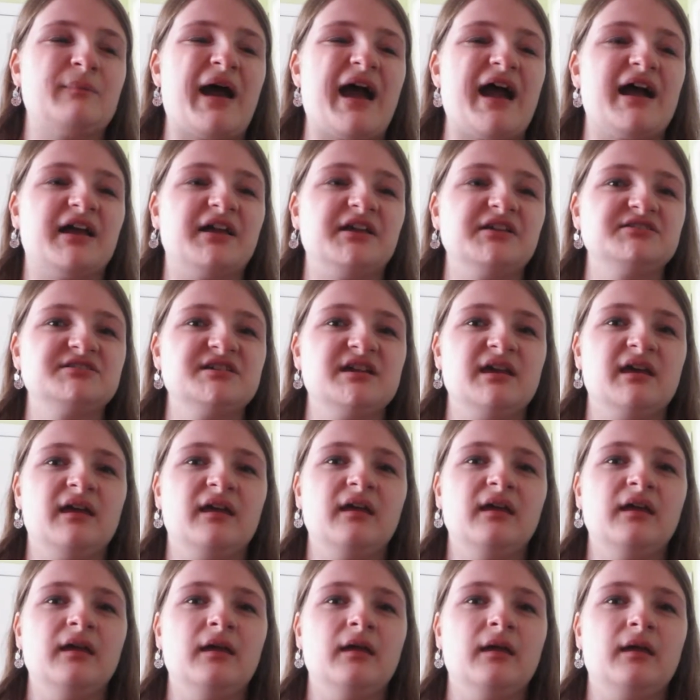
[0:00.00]
like
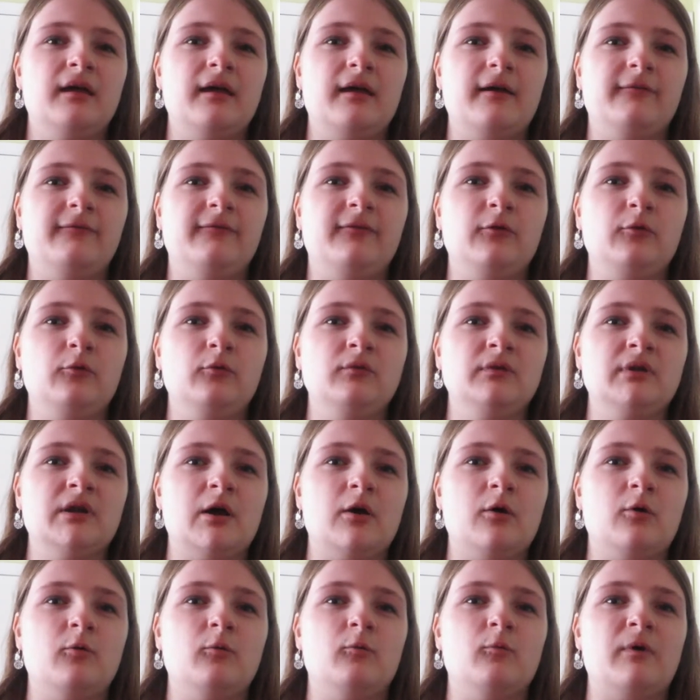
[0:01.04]
packaging, if you
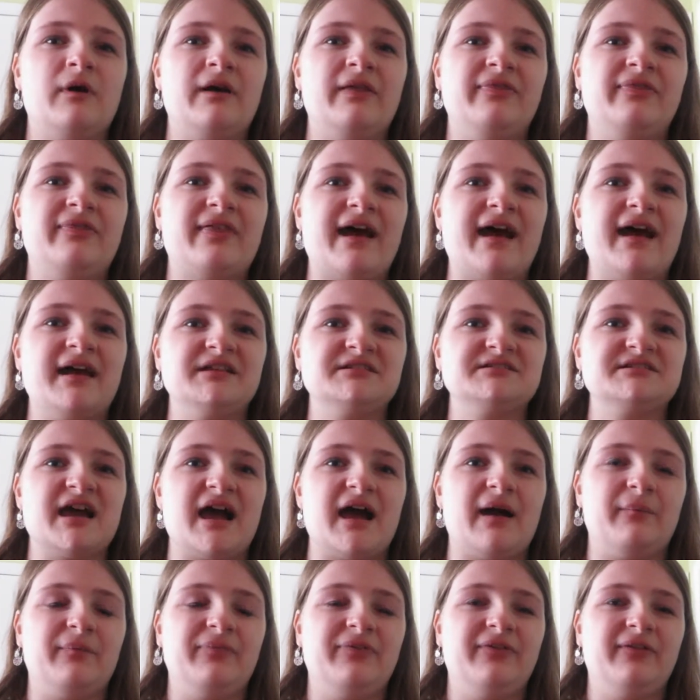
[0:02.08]
know what that
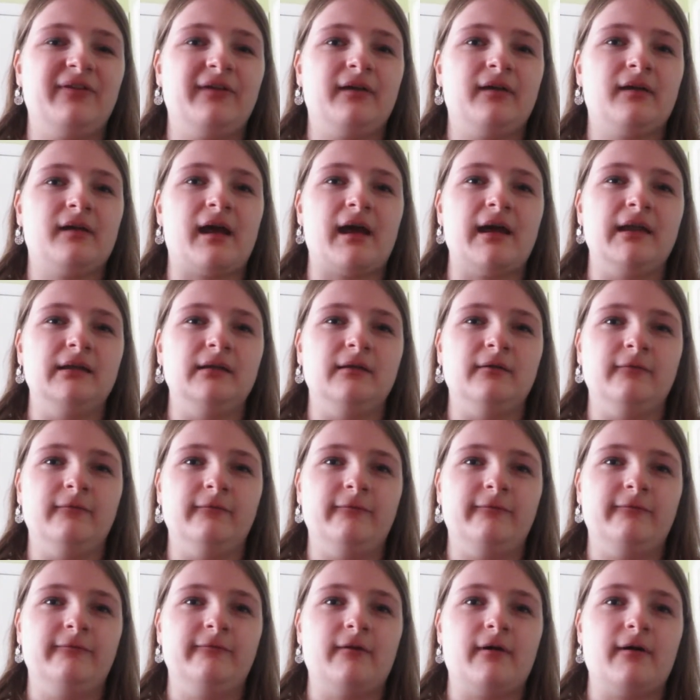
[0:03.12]
chapstick kind of
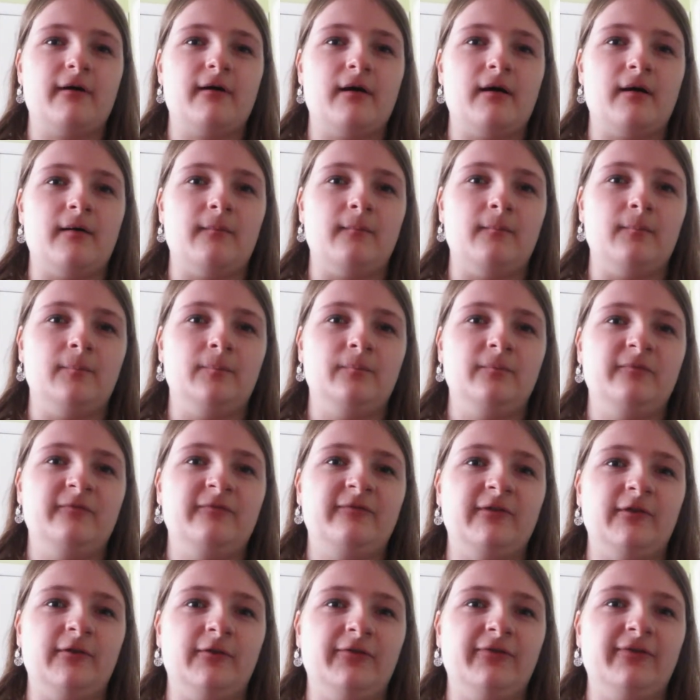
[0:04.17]
um,
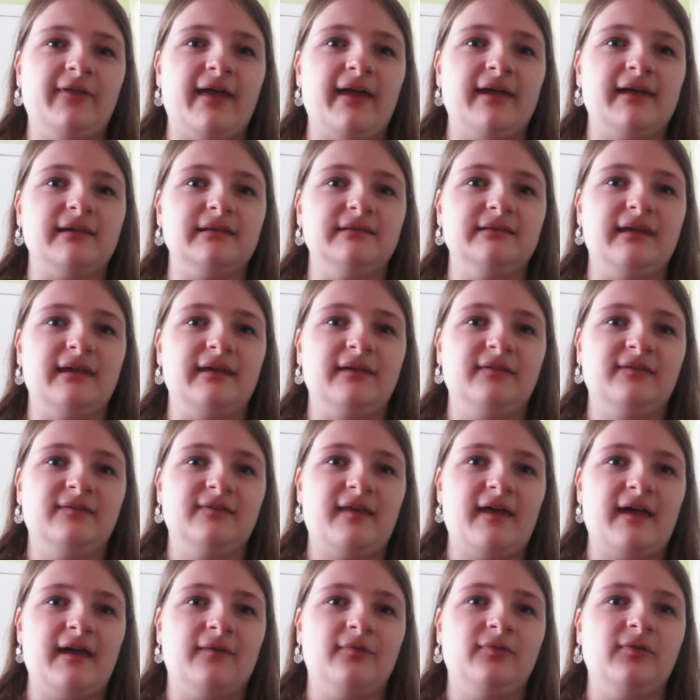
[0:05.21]
feels like and tastes
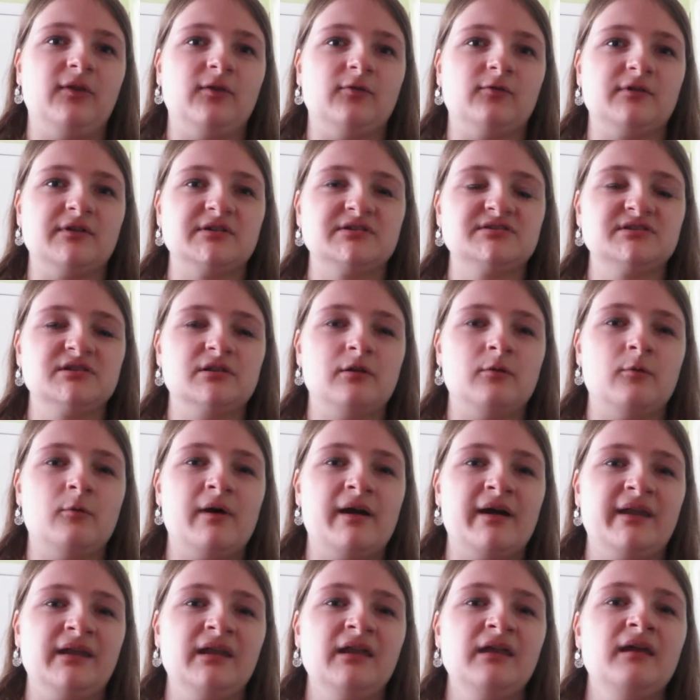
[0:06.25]
like, the original
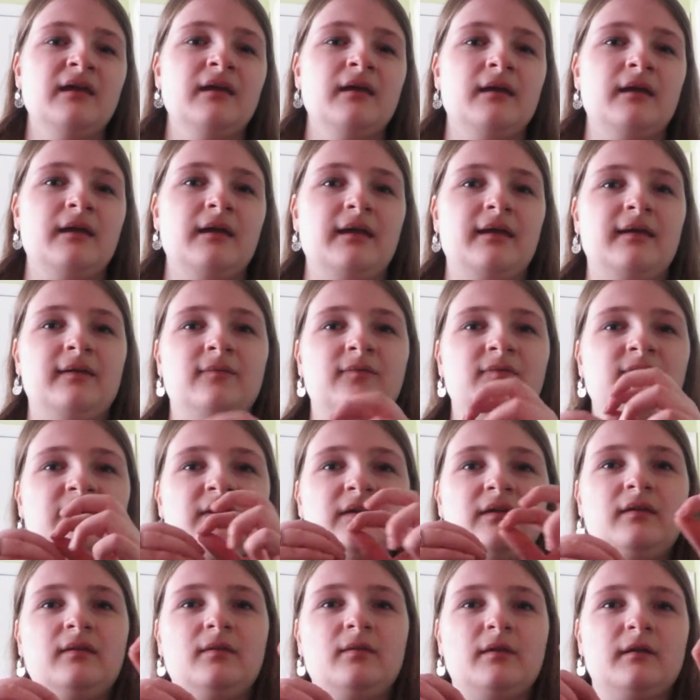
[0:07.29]
one, in
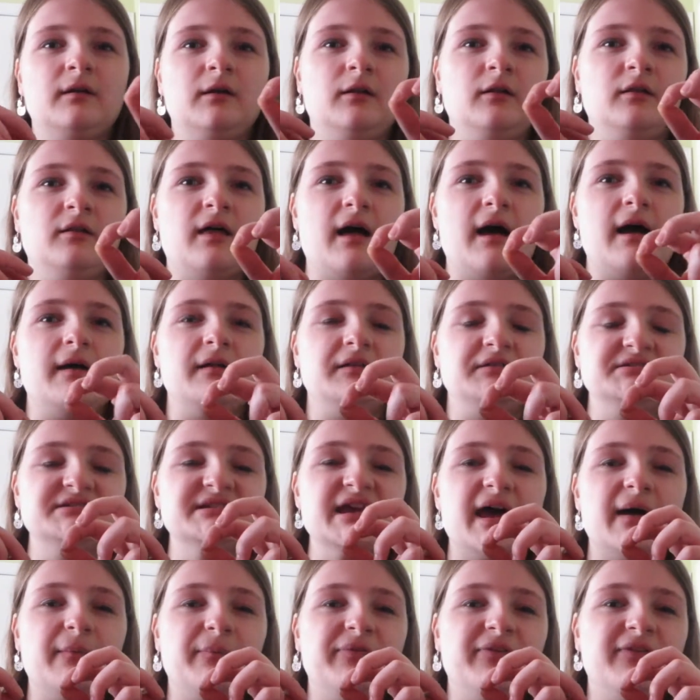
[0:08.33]
the little um,
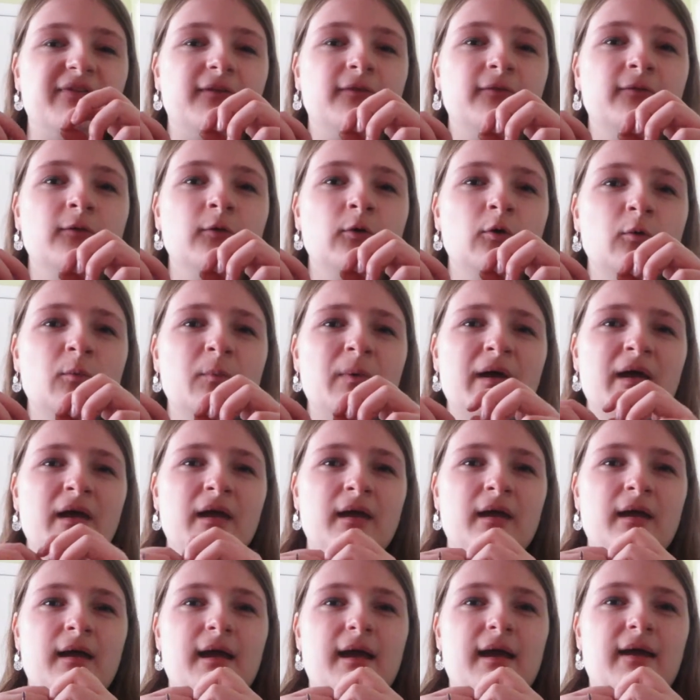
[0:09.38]
chapstick tube.
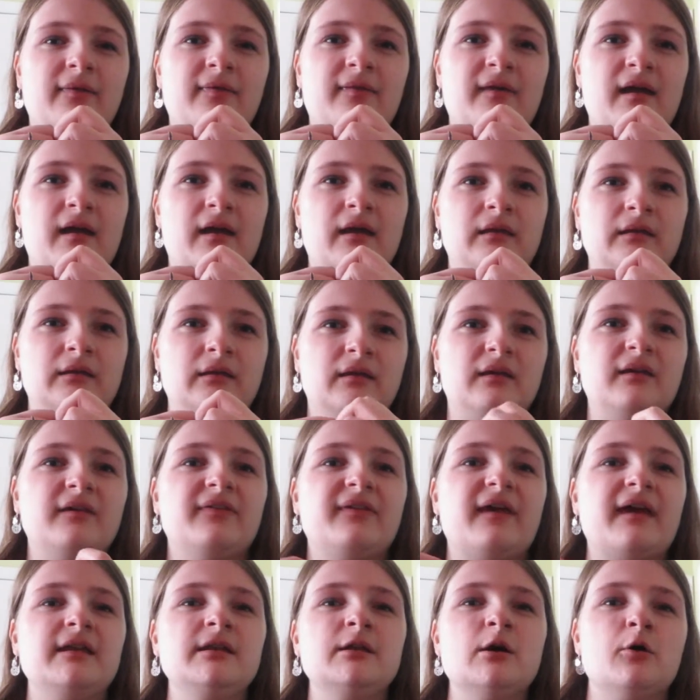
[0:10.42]
And then,
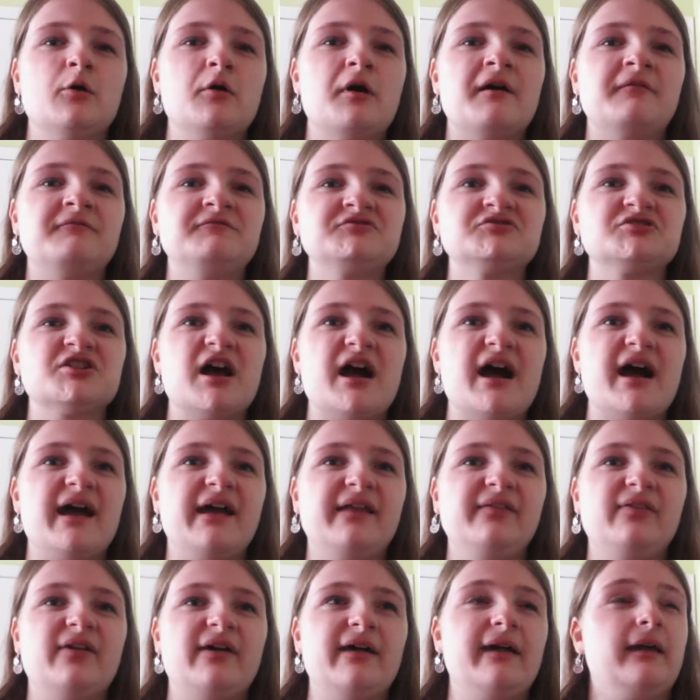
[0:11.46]
because I know I've
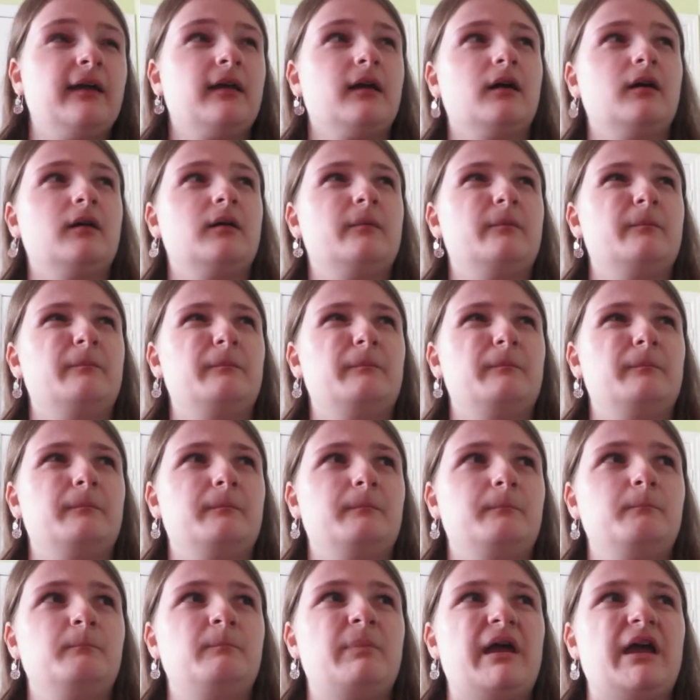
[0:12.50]
tried like
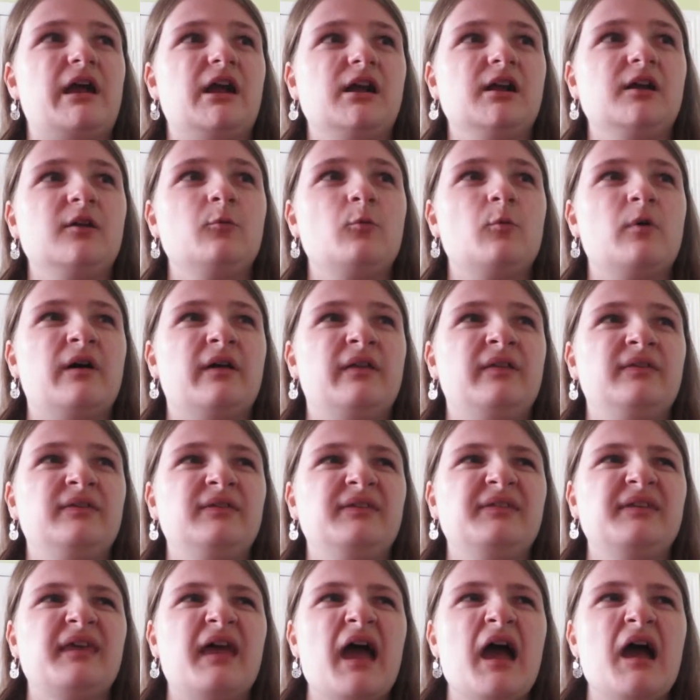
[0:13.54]
berry
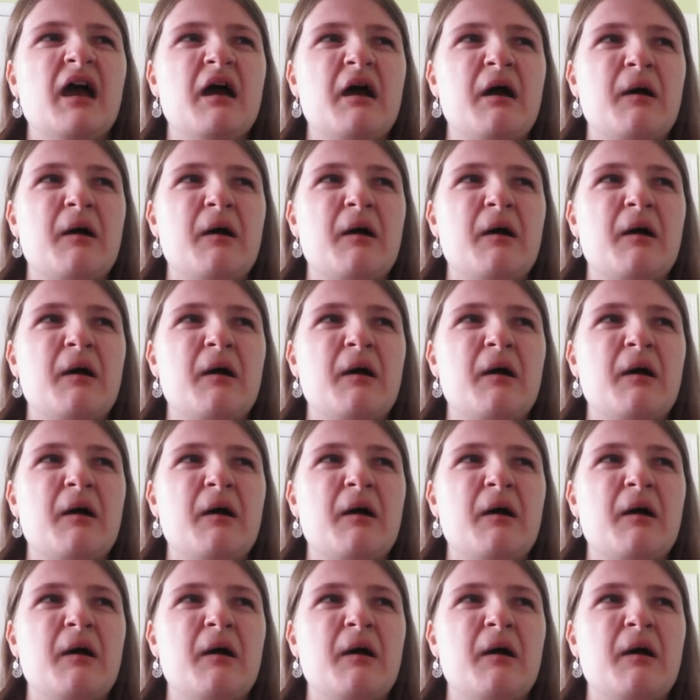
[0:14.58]
ones,